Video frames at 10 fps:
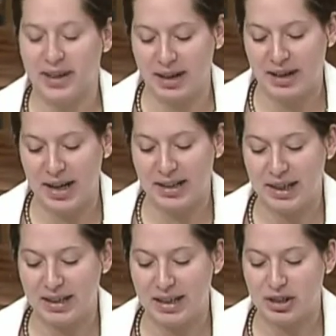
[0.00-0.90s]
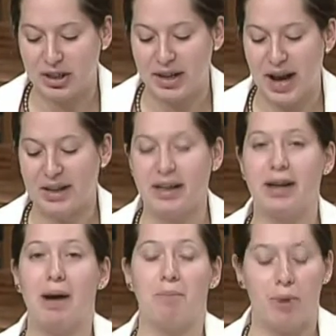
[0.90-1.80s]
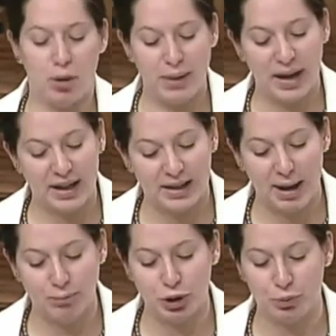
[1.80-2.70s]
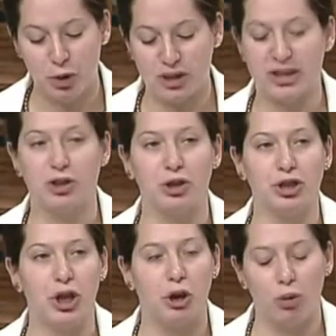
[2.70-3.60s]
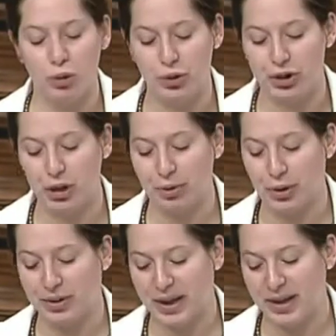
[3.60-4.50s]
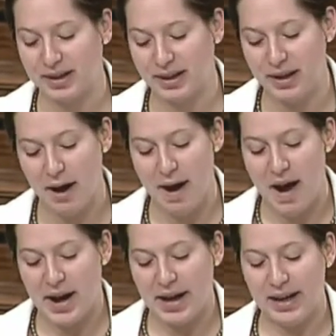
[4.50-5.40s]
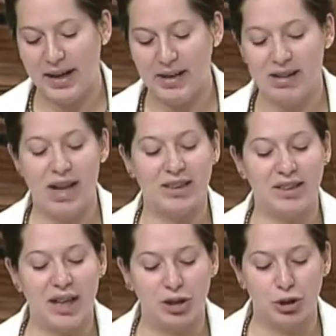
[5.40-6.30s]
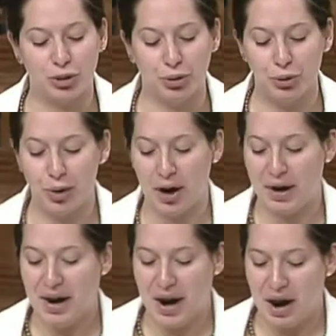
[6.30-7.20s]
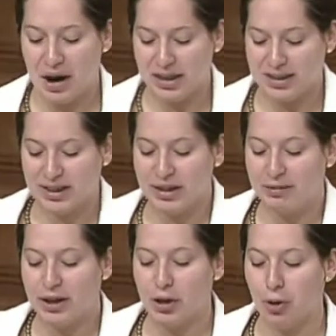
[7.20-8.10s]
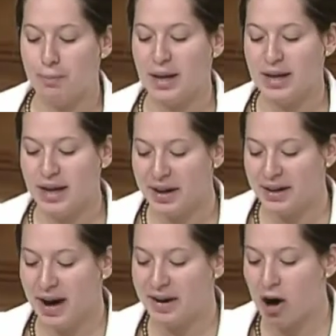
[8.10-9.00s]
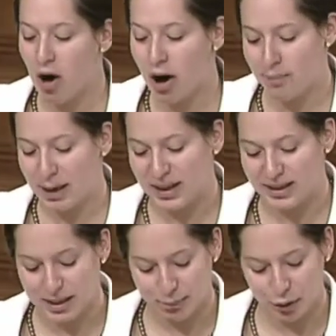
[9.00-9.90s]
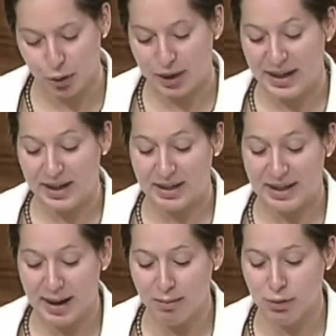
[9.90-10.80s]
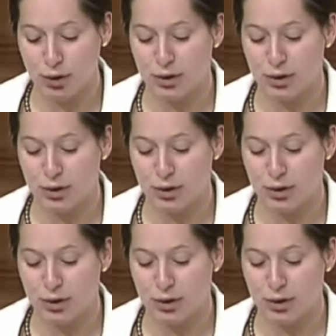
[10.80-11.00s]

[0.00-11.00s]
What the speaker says: But it should be pointed out that the signing of an international treaty is only the first step in the process for ratifying a treaty. Signature means that